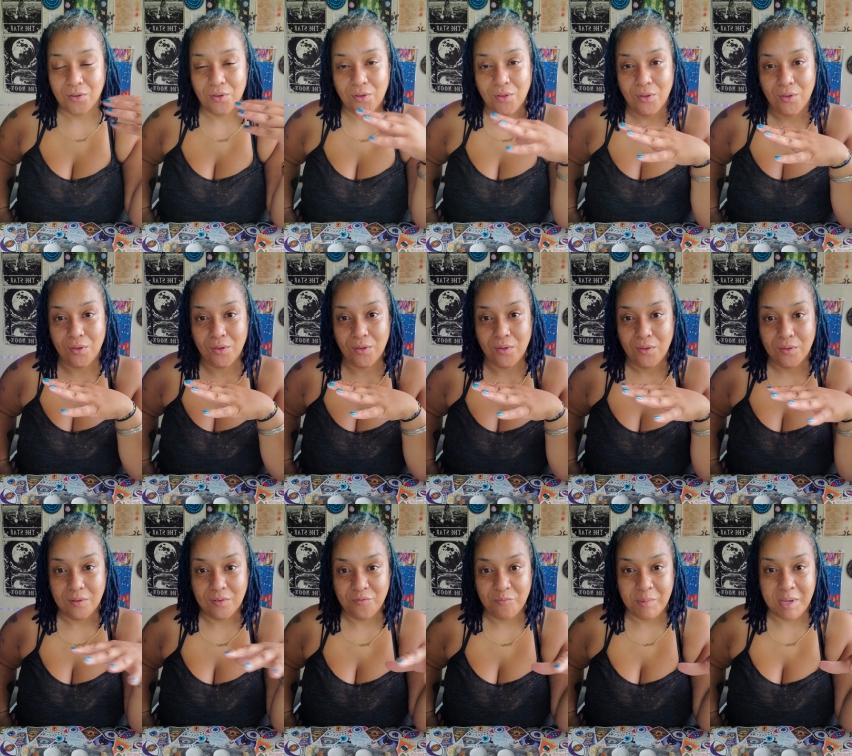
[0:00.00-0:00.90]

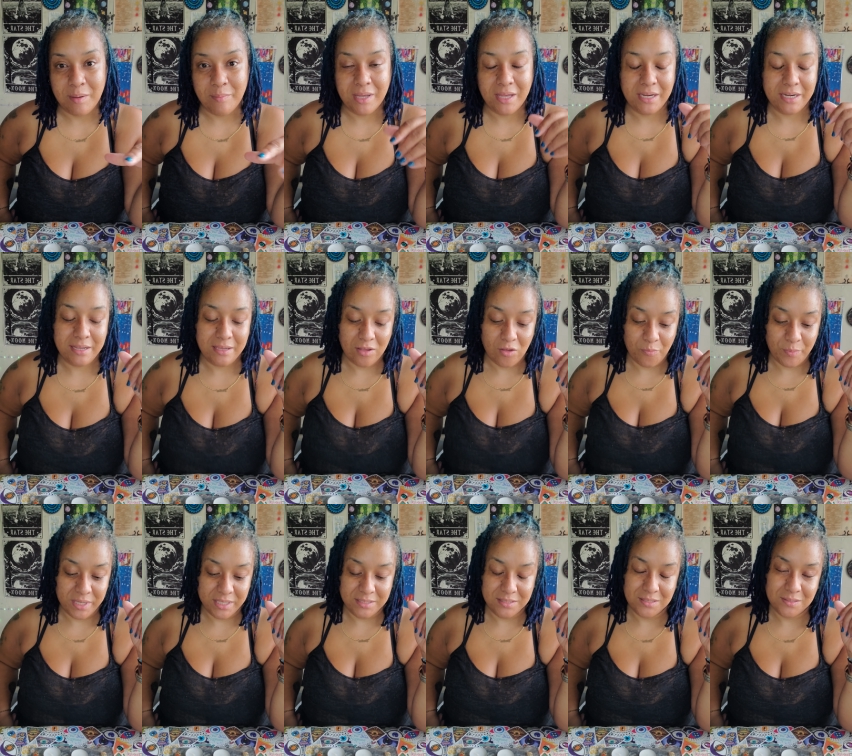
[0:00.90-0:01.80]
all of my body
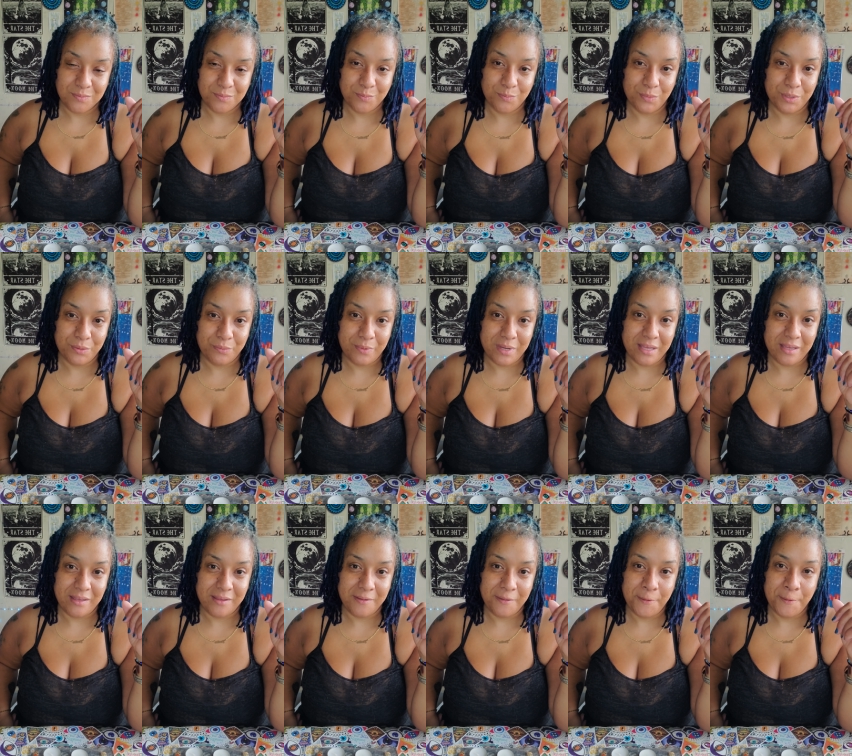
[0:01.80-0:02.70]
ailments went
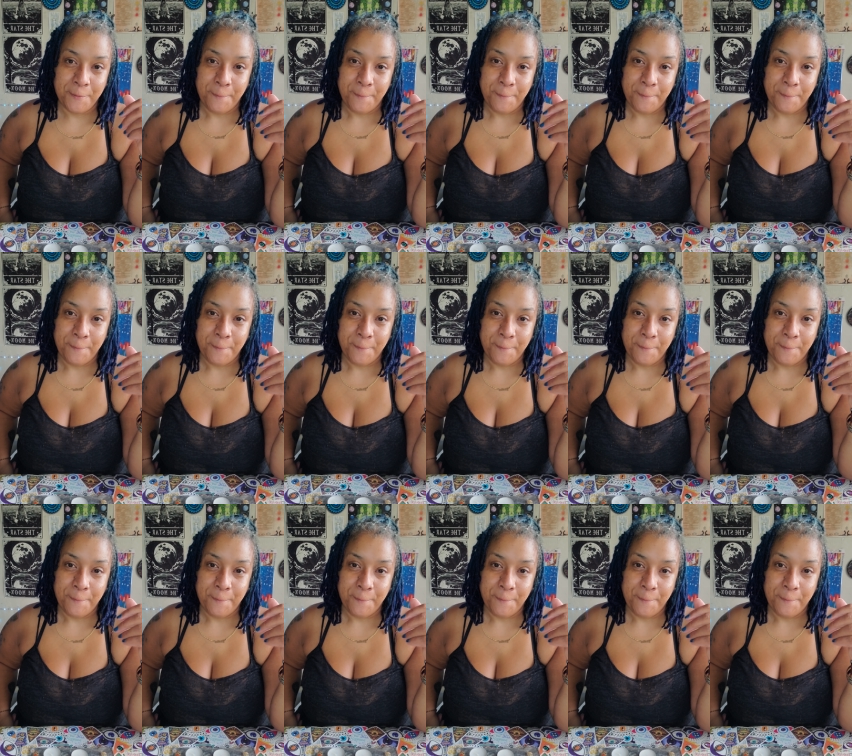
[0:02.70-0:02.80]
away.